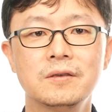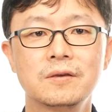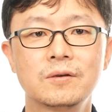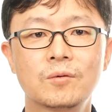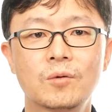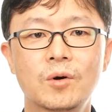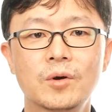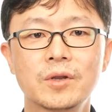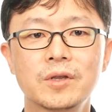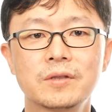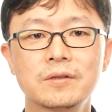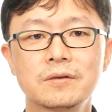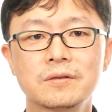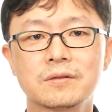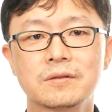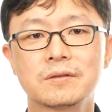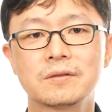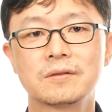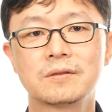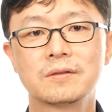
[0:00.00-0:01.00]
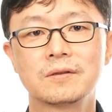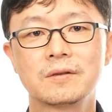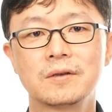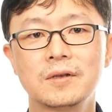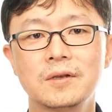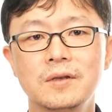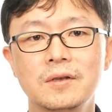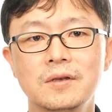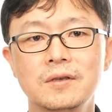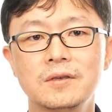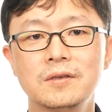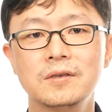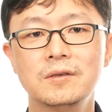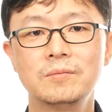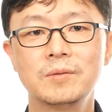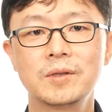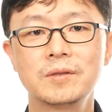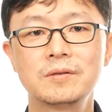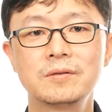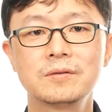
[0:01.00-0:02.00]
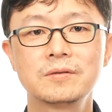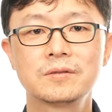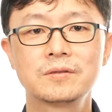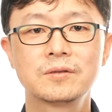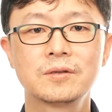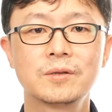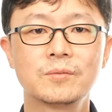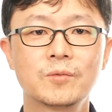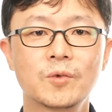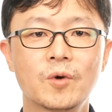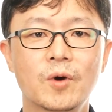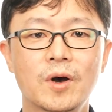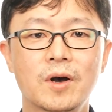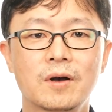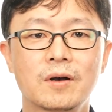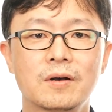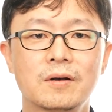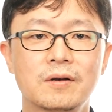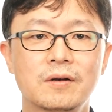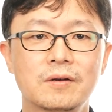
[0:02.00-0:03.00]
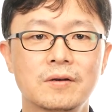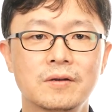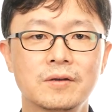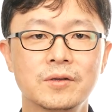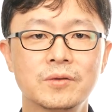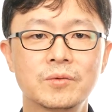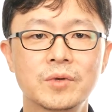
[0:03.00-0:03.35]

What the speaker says: SQL query. And this query